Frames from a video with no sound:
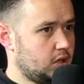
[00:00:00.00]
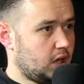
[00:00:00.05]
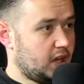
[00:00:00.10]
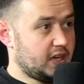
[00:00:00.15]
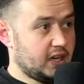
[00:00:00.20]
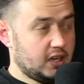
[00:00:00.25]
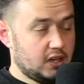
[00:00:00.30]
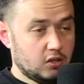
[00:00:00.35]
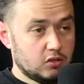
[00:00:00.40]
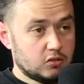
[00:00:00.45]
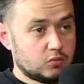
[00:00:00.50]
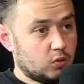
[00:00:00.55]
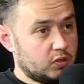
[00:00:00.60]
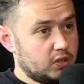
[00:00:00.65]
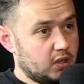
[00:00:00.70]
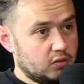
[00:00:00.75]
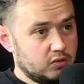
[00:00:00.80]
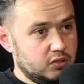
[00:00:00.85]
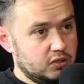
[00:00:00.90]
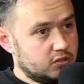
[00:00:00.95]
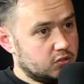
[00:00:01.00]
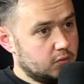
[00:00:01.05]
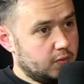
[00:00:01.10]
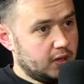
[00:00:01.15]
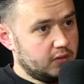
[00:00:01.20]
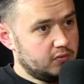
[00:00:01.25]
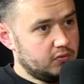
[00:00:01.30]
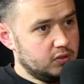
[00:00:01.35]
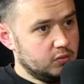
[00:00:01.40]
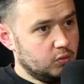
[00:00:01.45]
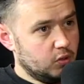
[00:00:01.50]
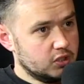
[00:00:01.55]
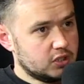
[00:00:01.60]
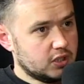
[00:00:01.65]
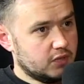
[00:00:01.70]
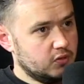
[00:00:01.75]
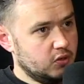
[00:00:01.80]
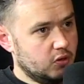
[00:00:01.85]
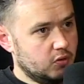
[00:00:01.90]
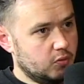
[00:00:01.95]
Again, it was one that I'll need to go back and
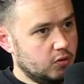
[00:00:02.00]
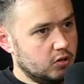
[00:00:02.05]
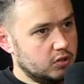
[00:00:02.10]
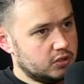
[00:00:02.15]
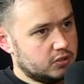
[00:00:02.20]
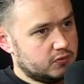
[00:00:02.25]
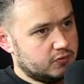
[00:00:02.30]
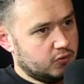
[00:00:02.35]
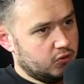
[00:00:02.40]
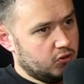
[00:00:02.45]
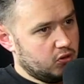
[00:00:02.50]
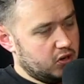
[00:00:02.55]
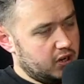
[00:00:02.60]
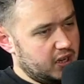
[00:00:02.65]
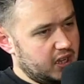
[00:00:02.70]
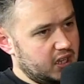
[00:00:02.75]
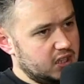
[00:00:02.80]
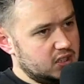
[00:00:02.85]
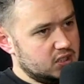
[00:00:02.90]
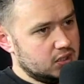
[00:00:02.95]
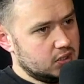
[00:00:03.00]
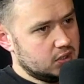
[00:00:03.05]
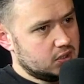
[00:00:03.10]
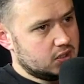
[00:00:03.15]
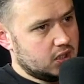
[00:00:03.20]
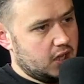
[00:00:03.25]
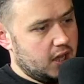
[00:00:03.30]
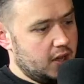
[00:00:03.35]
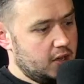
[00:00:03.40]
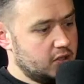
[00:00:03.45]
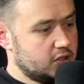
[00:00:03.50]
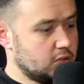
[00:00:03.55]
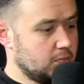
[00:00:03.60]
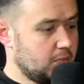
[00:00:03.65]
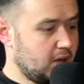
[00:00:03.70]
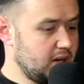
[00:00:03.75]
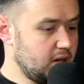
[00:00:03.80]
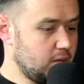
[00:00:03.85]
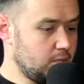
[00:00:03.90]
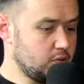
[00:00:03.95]
rewatch. I've not watched for ages. So
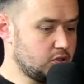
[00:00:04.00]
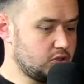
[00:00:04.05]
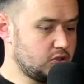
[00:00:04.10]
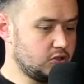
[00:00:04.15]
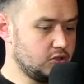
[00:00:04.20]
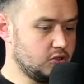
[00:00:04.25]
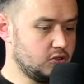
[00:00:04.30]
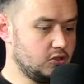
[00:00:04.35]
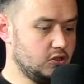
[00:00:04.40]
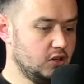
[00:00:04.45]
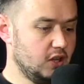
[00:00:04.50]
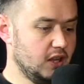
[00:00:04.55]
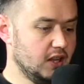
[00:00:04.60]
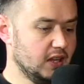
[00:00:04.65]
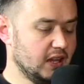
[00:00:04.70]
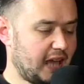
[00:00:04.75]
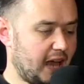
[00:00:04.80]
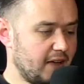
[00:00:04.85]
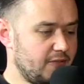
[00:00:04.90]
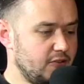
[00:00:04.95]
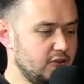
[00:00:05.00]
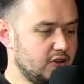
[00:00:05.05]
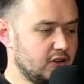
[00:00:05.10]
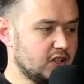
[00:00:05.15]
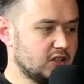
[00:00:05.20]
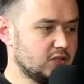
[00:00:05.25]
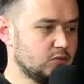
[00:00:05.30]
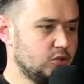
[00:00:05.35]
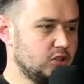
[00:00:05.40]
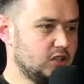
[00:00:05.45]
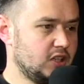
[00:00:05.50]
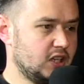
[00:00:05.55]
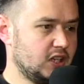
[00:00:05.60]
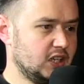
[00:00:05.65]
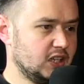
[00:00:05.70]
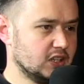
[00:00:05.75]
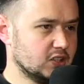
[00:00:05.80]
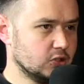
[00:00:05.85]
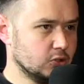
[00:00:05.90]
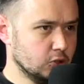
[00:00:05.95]
my number two, like, I feel like this one kind
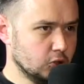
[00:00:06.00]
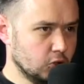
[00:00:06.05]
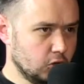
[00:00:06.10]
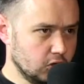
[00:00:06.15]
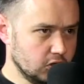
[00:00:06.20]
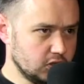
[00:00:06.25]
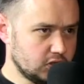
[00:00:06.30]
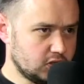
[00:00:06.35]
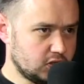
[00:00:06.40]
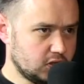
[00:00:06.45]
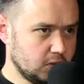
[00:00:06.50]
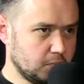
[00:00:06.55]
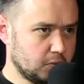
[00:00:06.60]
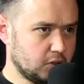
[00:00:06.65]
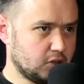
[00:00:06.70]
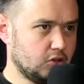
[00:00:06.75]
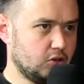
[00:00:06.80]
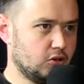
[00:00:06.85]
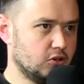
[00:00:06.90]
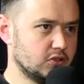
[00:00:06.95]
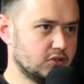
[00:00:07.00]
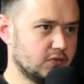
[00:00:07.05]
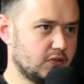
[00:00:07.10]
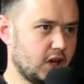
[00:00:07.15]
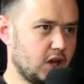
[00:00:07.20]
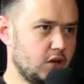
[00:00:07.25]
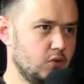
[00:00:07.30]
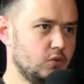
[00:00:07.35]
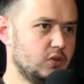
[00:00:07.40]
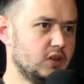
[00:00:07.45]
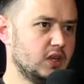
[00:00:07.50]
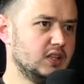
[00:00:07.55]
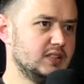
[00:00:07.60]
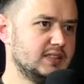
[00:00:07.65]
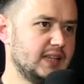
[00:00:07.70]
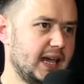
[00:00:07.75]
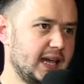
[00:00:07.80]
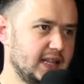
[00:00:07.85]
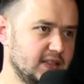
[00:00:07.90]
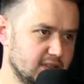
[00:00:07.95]
of gets lost because of how
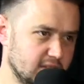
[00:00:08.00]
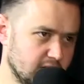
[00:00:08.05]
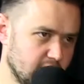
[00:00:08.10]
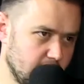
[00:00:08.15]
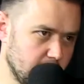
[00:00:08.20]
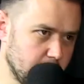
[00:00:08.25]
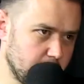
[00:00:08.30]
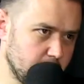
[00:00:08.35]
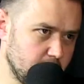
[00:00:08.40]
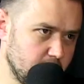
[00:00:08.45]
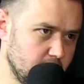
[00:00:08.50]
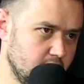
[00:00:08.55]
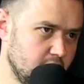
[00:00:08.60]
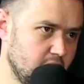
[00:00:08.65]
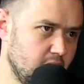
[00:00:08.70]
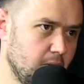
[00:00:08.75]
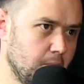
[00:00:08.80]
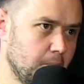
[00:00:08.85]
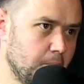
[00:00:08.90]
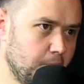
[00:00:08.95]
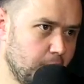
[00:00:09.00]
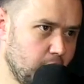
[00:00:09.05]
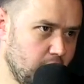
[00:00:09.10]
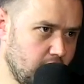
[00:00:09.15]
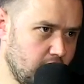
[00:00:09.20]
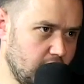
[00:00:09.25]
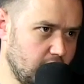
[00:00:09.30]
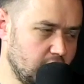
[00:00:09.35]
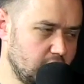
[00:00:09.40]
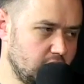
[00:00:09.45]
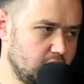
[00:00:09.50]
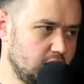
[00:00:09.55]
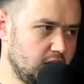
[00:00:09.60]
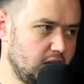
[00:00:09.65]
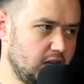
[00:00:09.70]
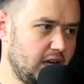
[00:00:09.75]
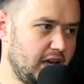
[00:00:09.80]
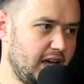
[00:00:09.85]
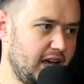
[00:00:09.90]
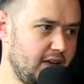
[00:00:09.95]
things ended up. But
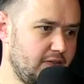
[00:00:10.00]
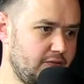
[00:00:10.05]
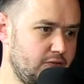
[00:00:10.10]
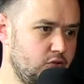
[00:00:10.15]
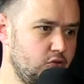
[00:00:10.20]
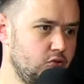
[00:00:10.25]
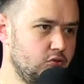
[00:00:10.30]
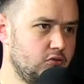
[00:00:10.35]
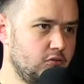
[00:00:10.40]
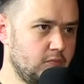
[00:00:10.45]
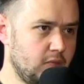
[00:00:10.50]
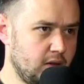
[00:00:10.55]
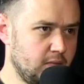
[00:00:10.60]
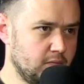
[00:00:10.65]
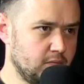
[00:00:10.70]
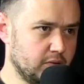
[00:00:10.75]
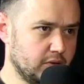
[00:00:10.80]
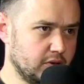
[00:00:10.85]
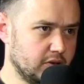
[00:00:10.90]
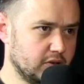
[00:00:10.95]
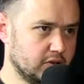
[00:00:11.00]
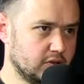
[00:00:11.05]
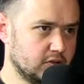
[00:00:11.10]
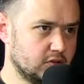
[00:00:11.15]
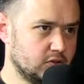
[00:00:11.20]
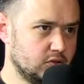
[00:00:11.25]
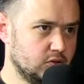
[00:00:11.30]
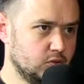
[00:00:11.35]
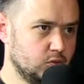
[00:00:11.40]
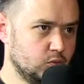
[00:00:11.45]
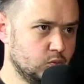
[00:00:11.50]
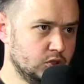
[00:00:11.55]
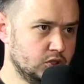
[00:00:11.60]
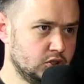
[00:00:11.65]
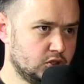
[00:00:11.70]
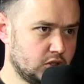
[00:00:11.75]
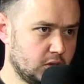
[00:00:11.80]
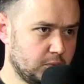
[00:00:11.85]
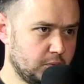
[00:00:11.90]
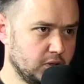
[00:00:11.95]
if you remember
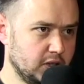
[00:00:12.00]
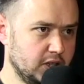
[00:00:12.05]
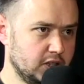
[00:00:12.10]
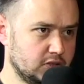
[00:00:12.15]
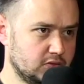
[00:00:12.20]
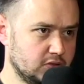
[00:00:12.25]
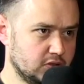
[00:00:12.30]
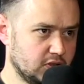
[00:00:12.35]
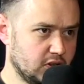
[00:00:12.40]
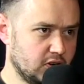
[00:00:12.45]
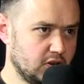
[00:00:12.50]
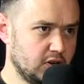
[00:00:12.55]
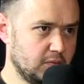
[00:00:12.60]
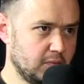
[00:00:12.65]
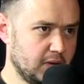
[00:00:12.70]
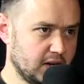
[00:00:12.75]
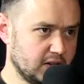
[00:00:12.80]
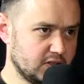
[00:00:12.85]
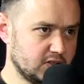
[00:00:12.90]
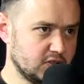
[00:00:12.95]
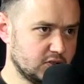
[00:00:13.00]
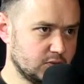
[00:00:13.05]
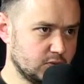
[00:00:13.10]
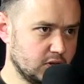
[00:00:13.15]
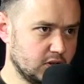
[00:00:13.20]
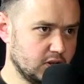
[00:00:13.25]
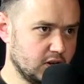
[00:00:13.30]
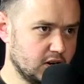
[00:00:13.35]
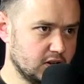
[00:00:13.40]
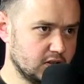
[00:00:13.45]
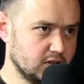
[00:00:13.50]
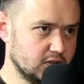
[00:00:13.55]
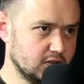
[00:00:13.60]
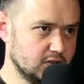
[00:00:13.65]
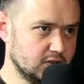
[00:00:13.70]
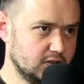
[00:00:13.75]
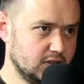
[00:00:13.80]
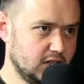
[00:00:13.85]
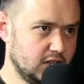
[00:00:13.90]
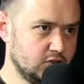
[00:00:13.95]
when Triple H returned at Madison Square
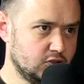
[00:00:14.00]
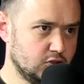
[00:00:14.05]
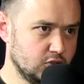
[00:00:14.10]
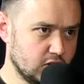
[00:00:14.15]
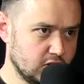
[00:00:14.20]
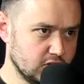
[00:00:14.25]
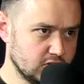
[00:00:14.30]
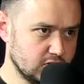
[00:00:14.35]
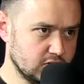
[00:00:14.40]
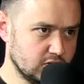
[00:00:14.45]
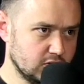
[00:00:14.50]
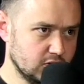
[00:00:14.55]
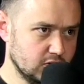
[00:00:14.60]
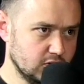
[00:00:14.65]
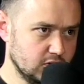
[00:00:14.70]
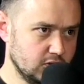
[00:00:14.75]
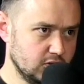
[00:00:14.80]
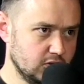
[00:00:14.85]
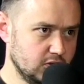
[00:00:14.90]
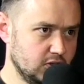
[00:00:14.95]
Garden in 2002...